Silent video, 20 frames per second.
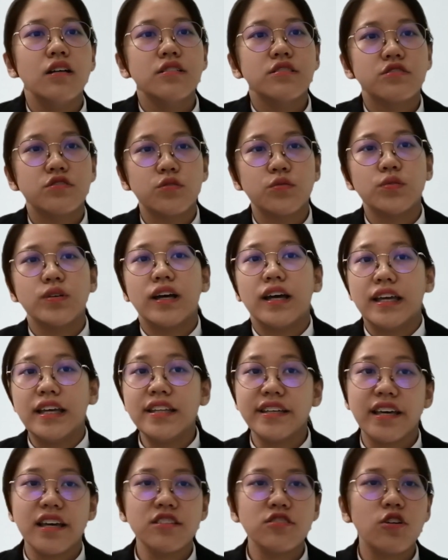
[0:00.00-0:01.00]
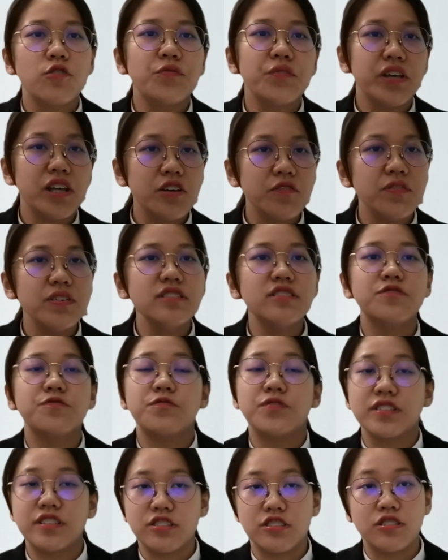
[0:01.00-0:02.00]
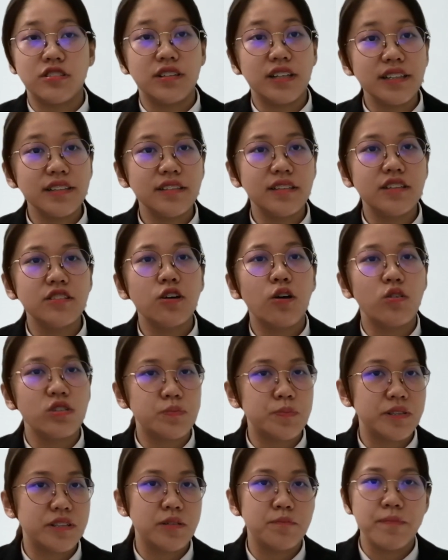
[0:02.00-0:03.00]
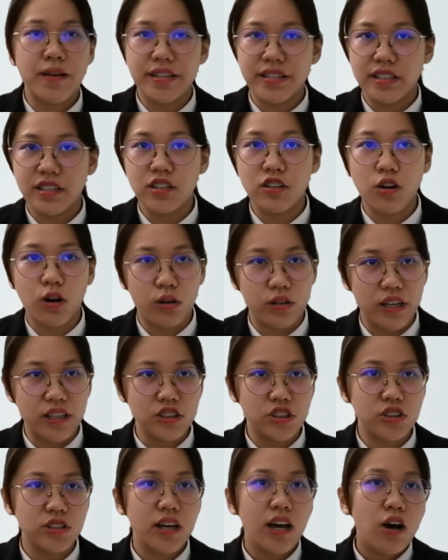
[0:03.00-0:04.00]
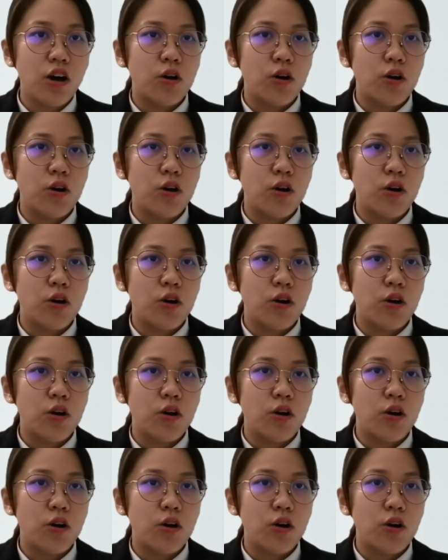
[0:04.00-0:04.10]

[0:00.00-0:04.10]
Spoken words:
So, in the case of Evans versus London Hospital Medical College,